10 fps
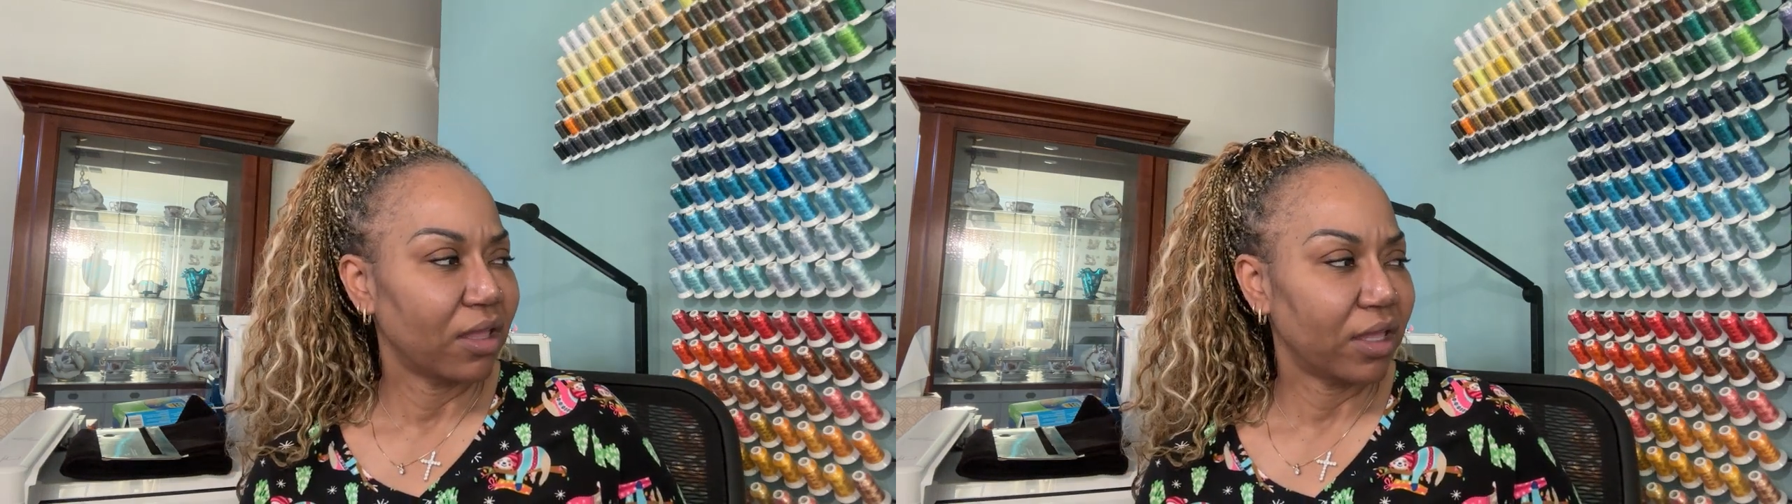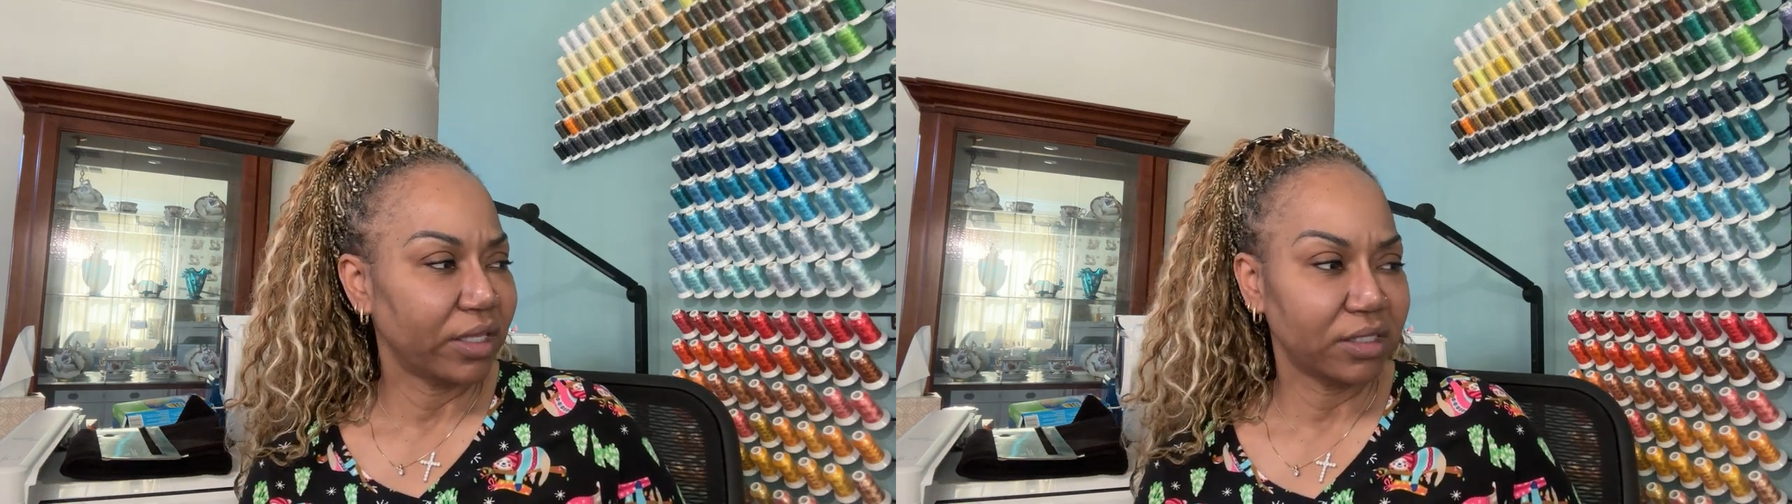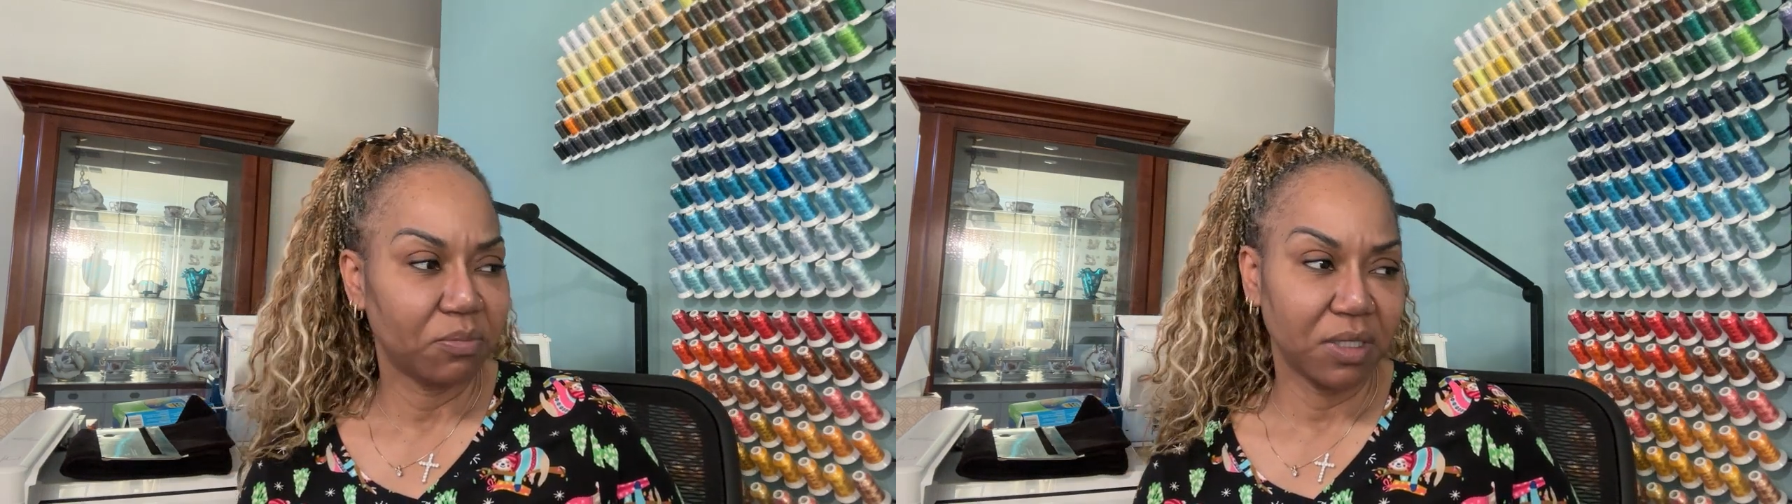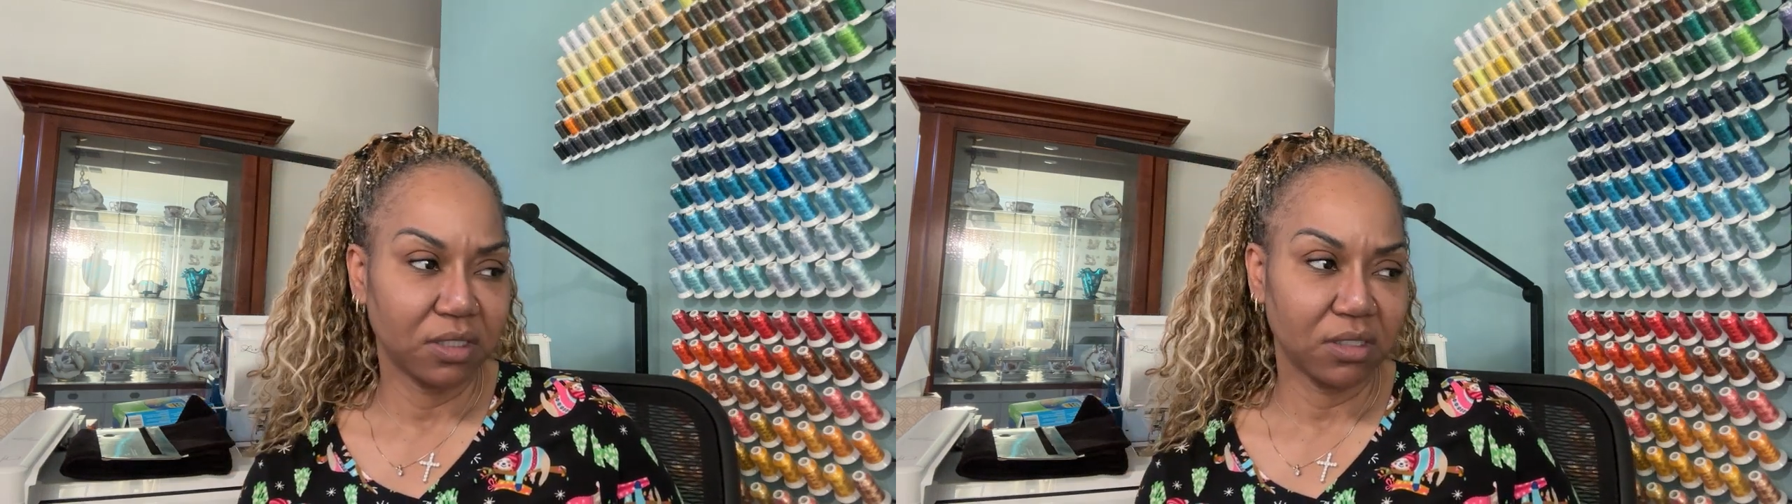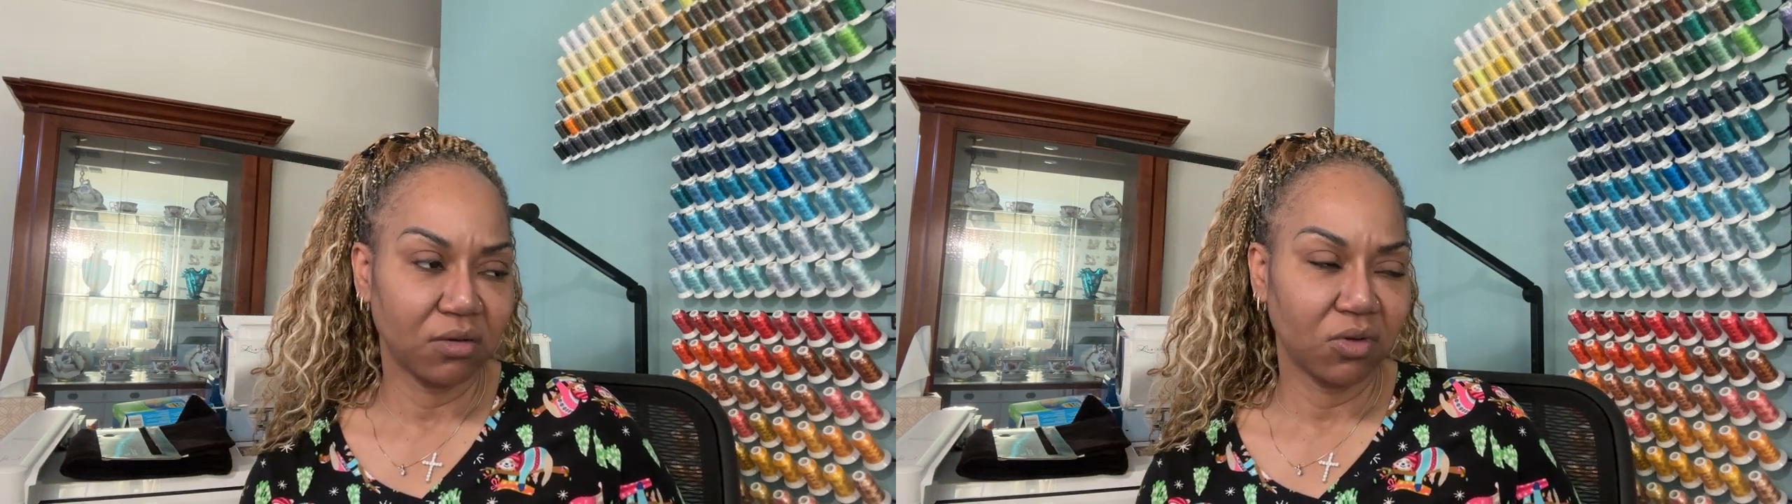it's been
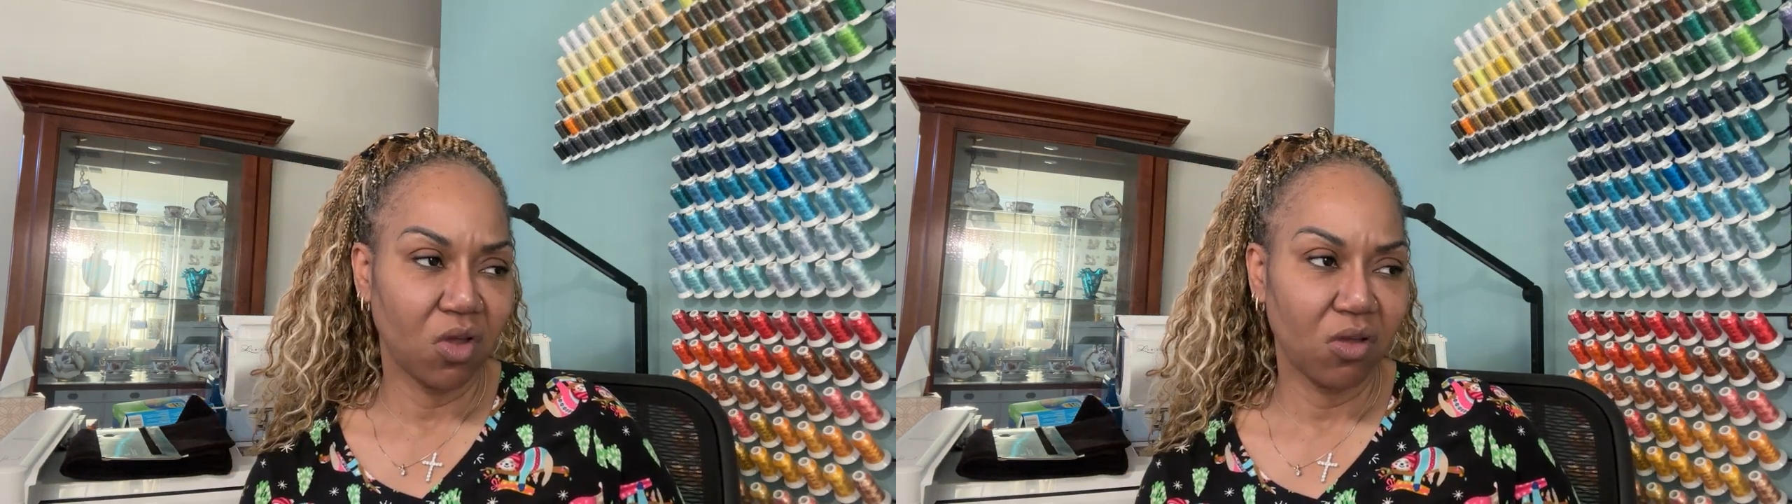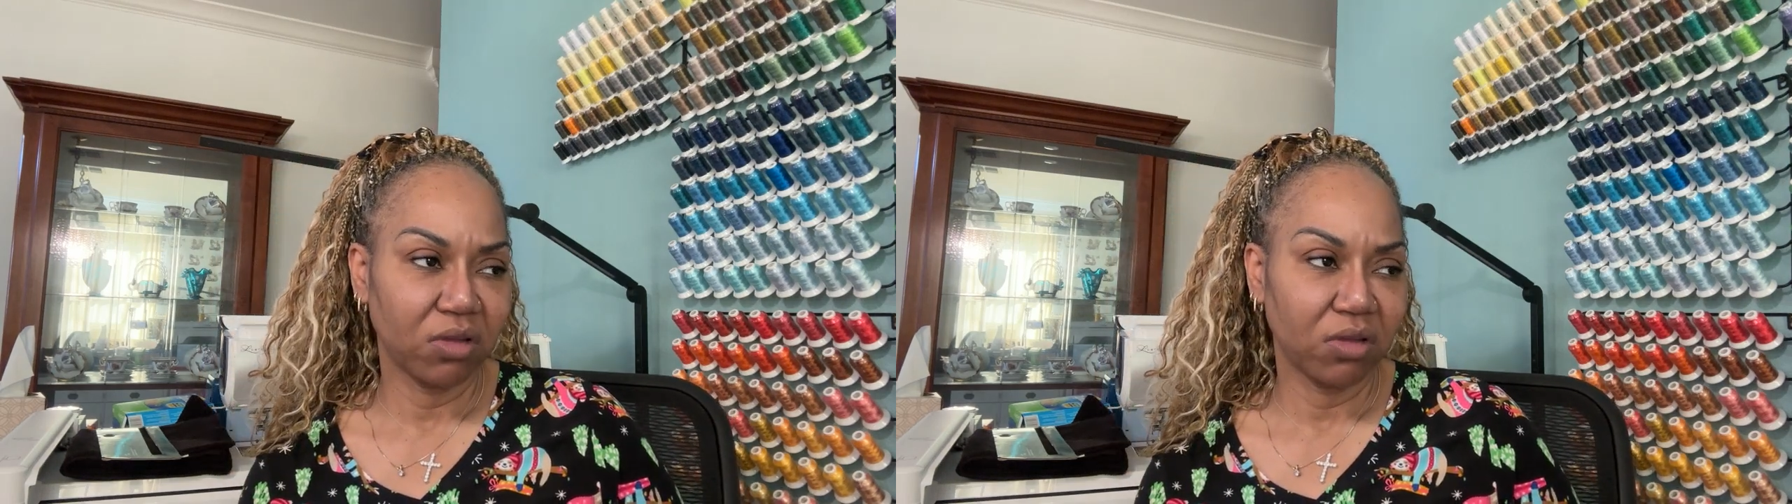so long.